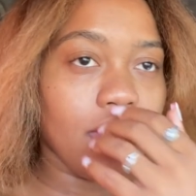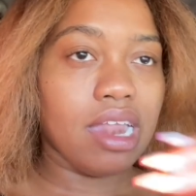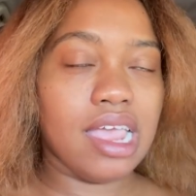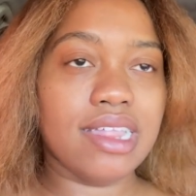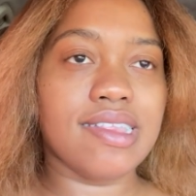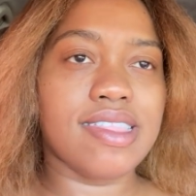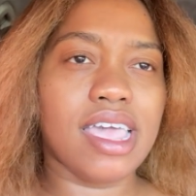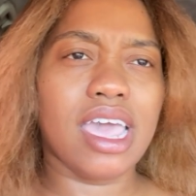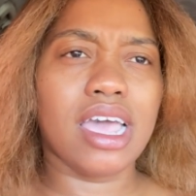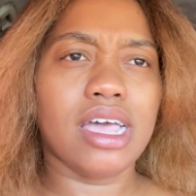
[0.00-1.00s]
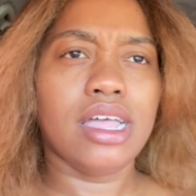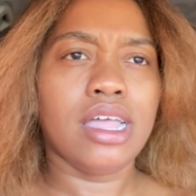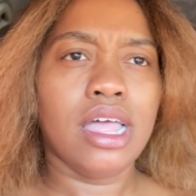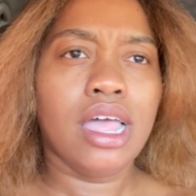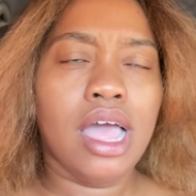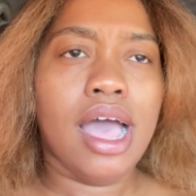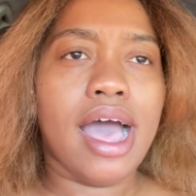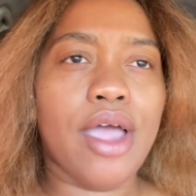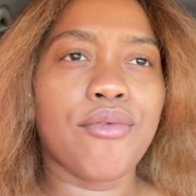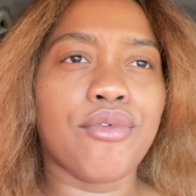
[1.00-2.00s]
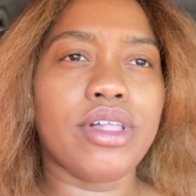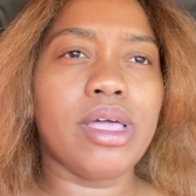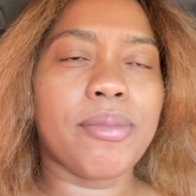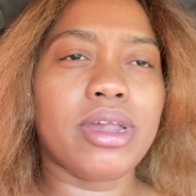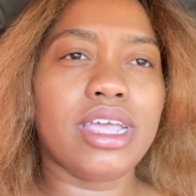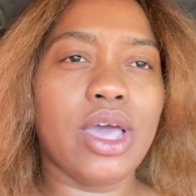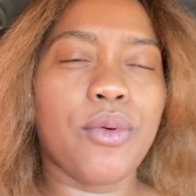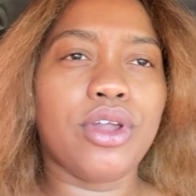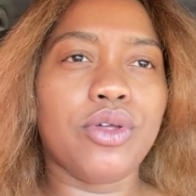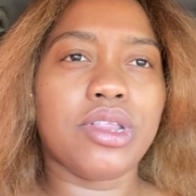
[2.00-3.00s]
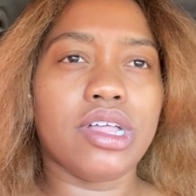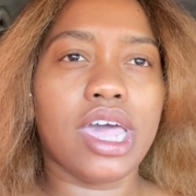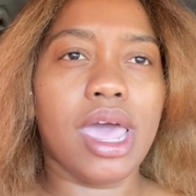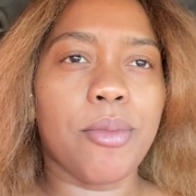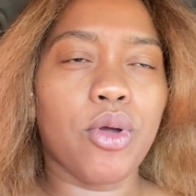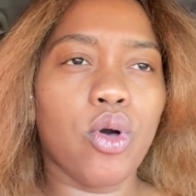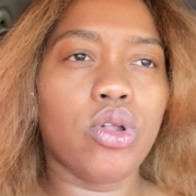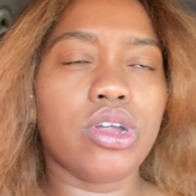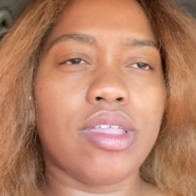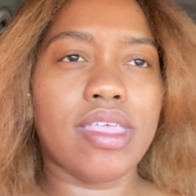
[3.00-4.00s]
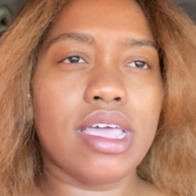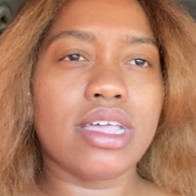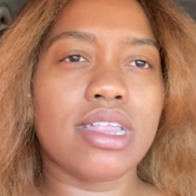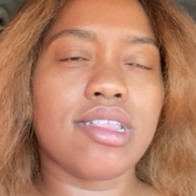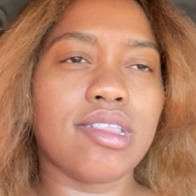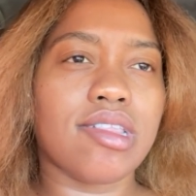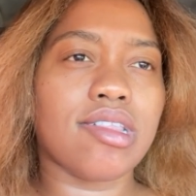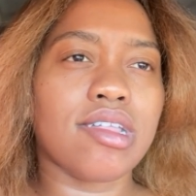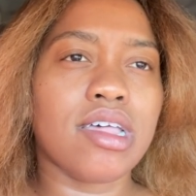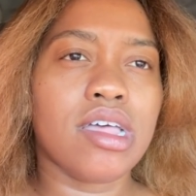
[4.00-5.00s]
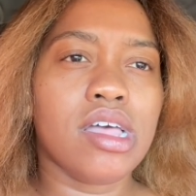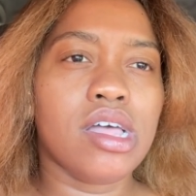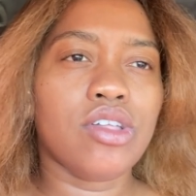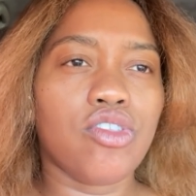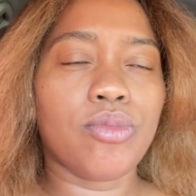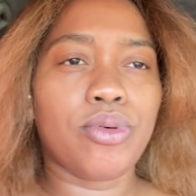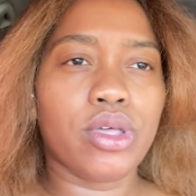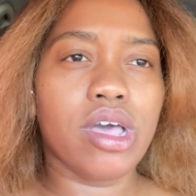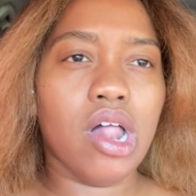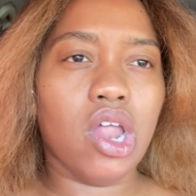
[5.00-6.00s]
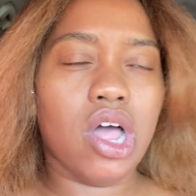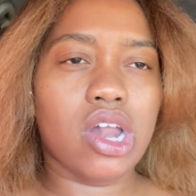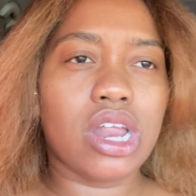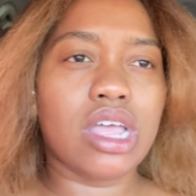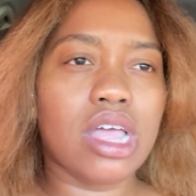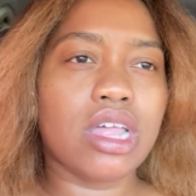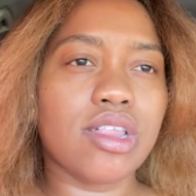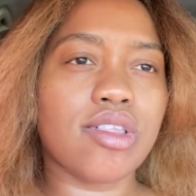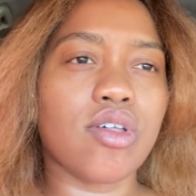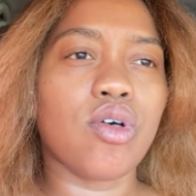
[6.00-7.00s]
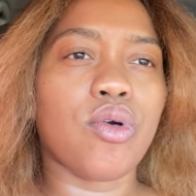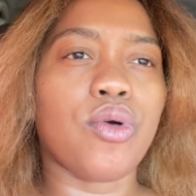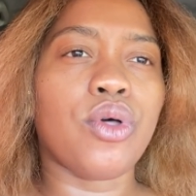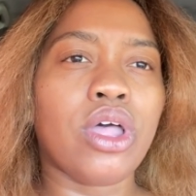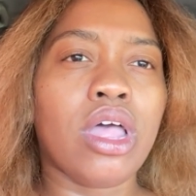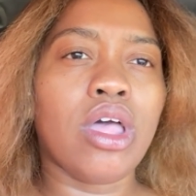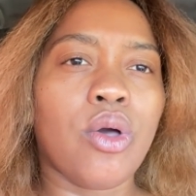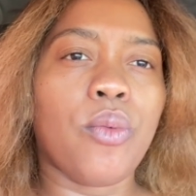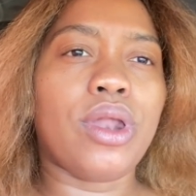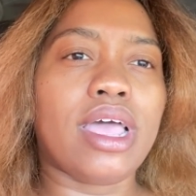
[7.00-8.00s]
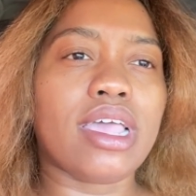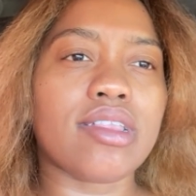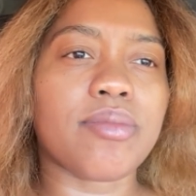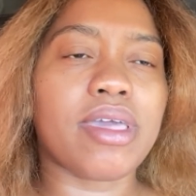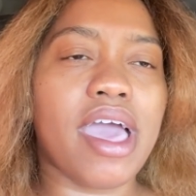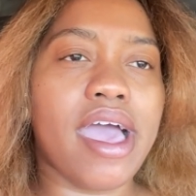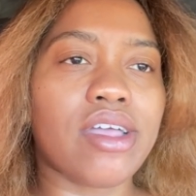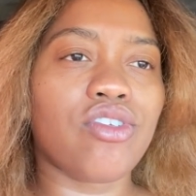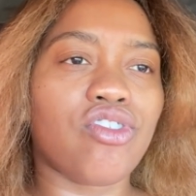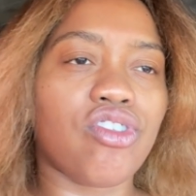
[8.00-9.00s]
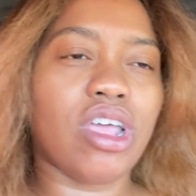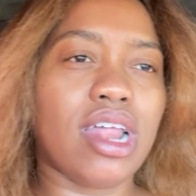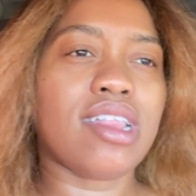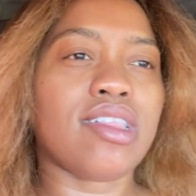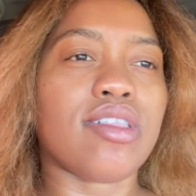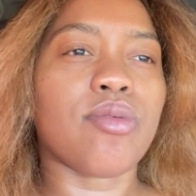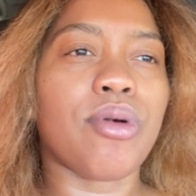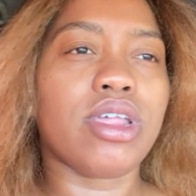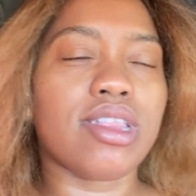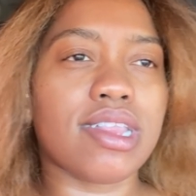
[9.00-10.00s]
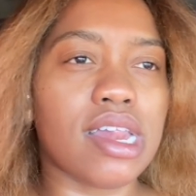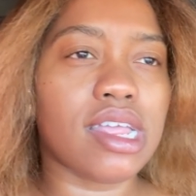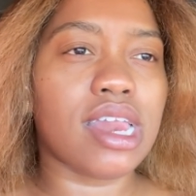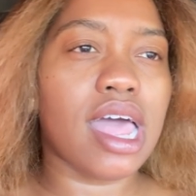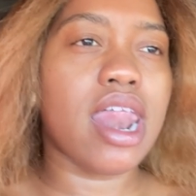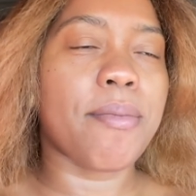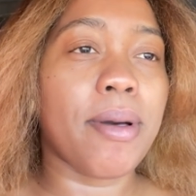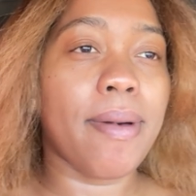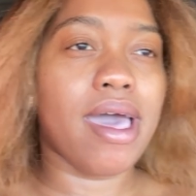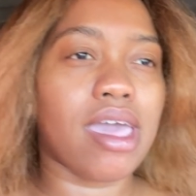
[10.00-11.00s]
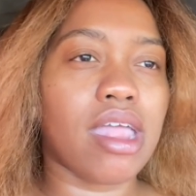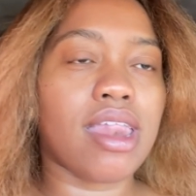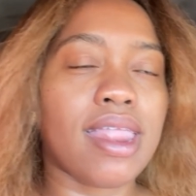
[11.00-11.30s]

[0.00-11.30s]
Next thing, I really am gonna get one of those little camera holder things to put y'all on. So when I get some cash and I see somebody selling that, I'm gonna buy it.